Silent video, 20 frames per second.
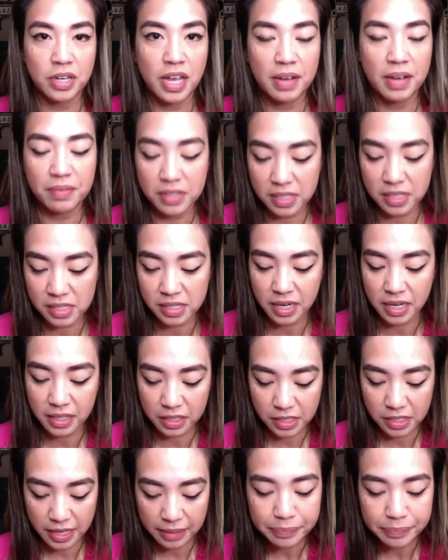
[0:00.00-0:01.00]
I haven't decided
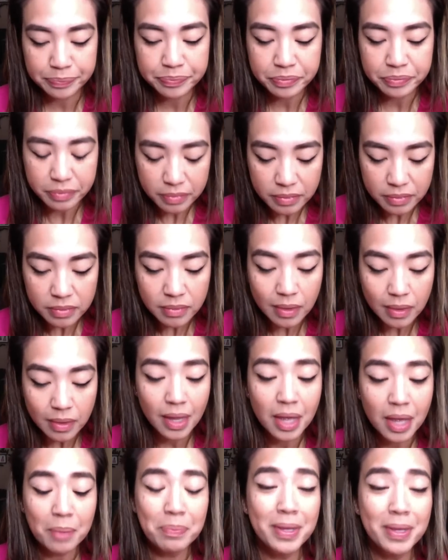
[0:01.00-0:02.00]
yet
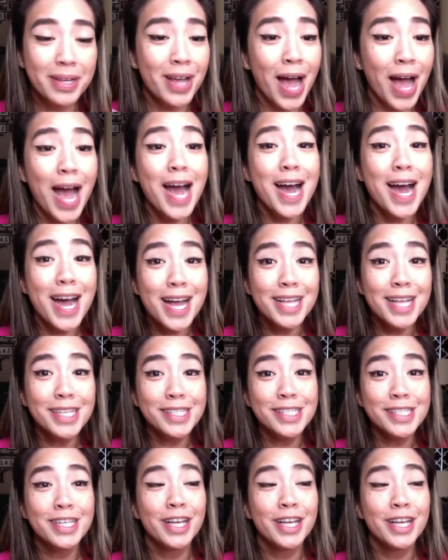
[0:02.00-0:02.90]
because